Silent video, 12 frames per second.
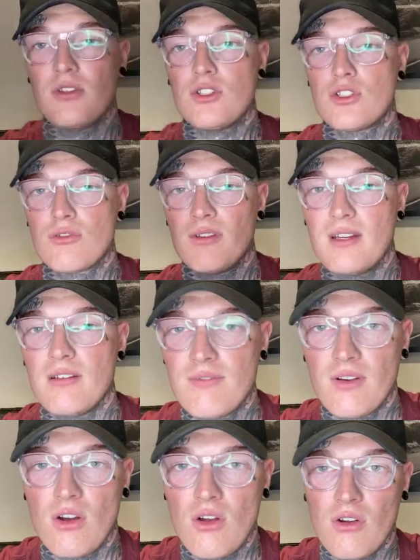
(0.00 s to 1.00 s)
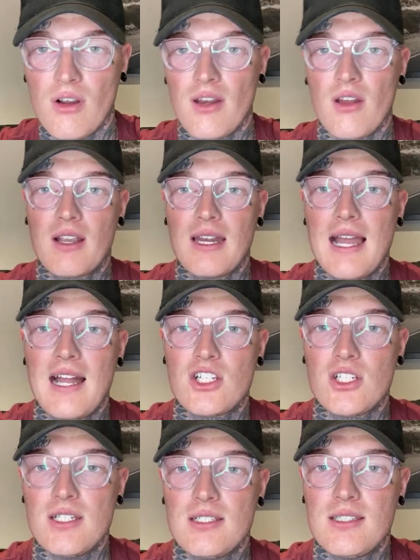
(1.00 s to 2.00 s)
the screen for longer, and I can
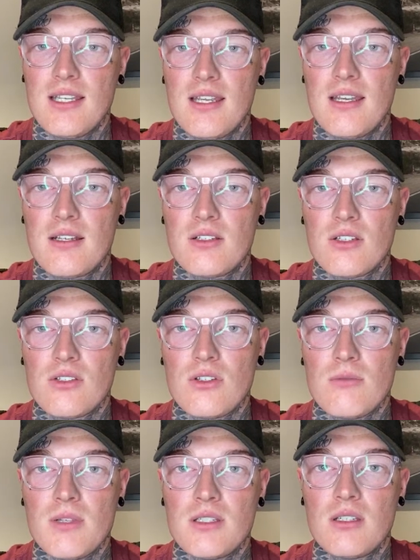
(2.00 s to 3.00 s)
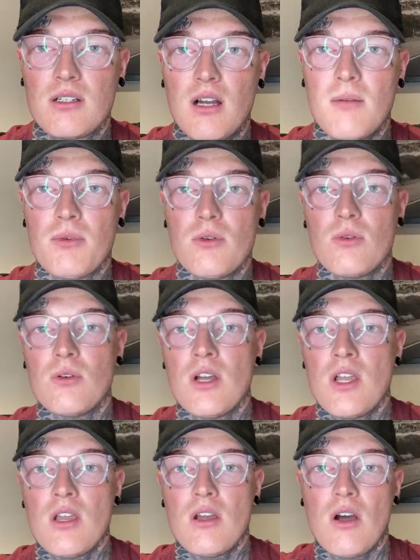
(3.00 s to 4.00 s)
actually see it, because I do miss a couple
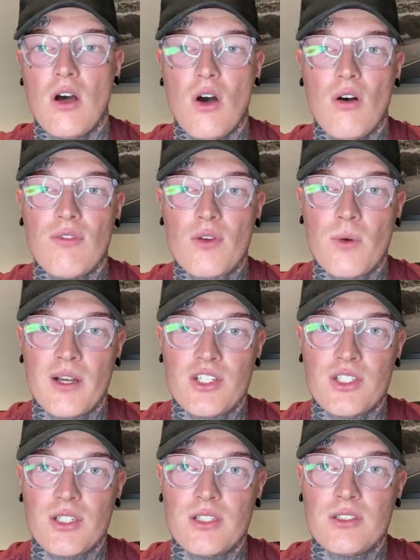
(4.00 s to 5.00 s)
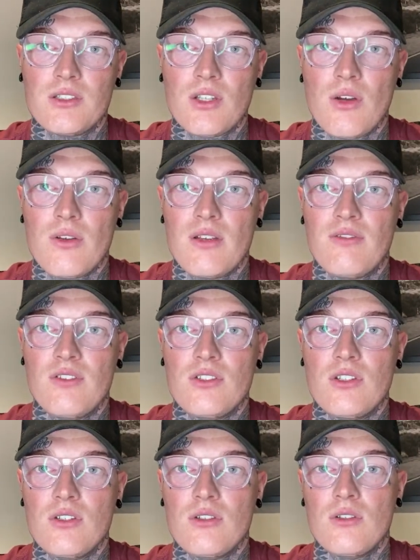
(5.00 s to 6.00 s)
of questions. So if you
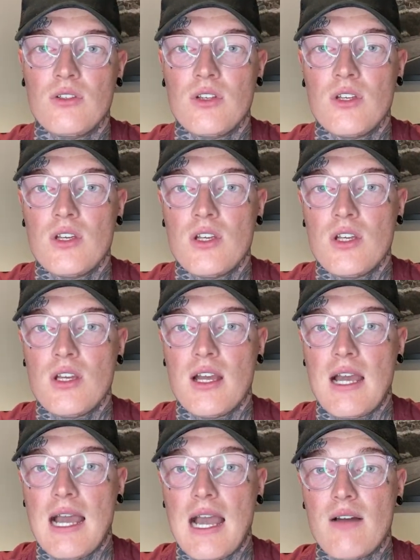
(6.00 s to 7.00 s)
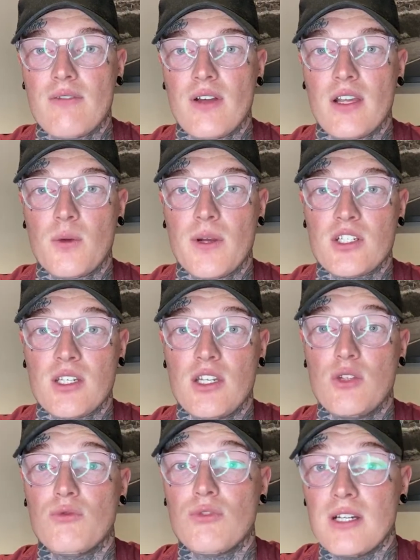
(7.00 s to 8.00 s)
do have a question that
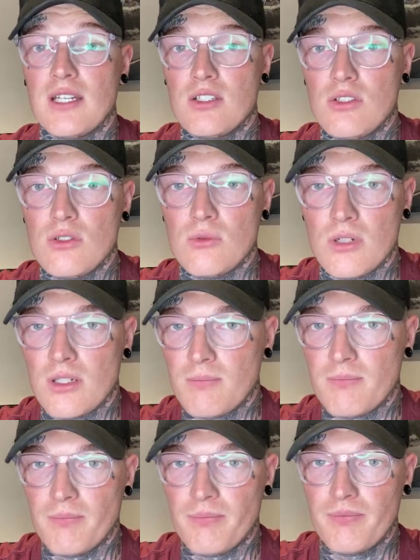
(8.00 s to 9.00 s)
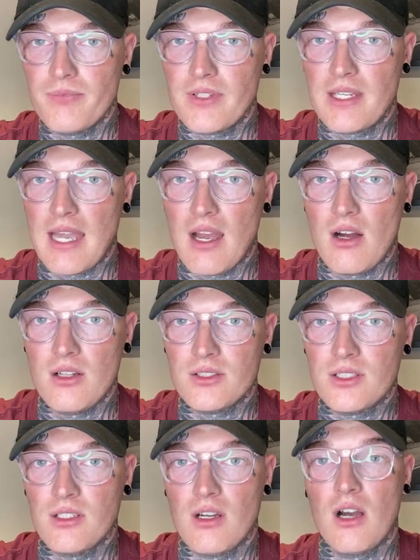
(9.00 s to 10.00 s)
you really do want to get
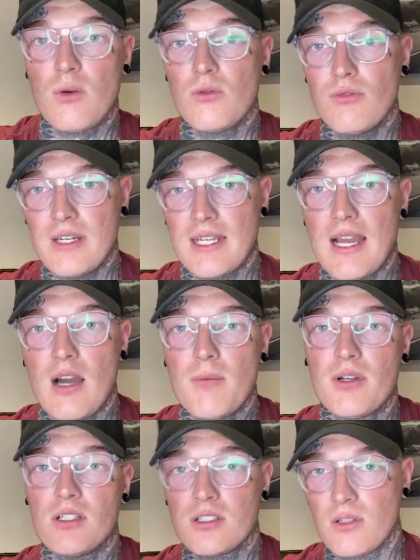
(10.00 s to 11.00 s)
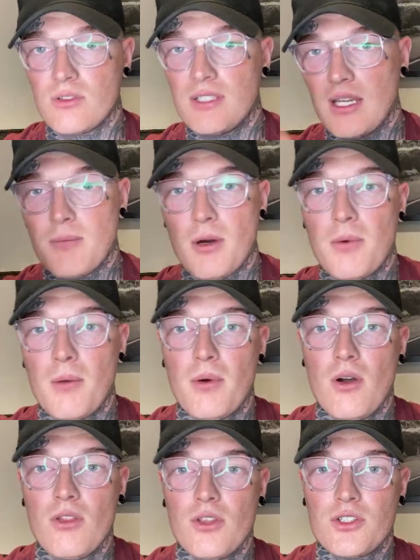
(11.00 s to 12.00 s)
answered, I will read it out, because I'll see it pop up
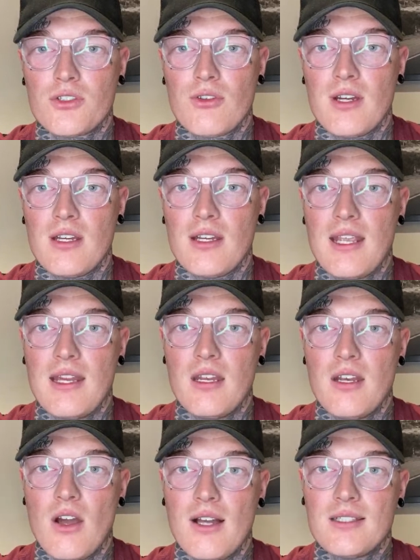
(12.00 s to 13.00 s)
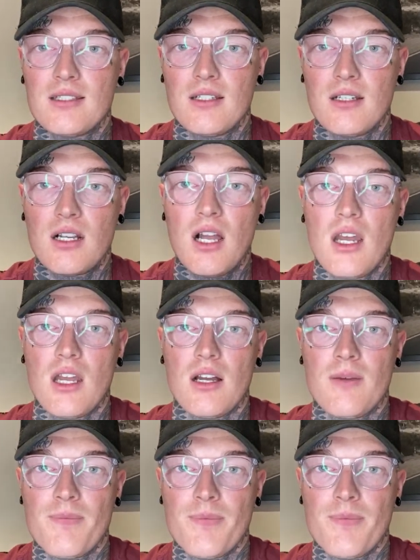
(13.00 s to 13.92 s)
on the screen in a nice color.